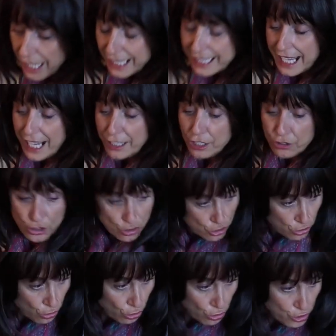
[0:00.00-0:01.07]
again,
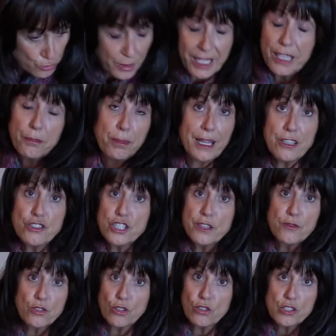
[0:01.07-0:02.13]
we had plenty
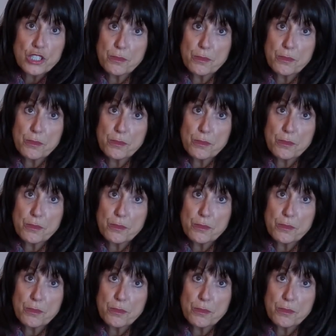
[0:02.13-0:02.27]
of drawer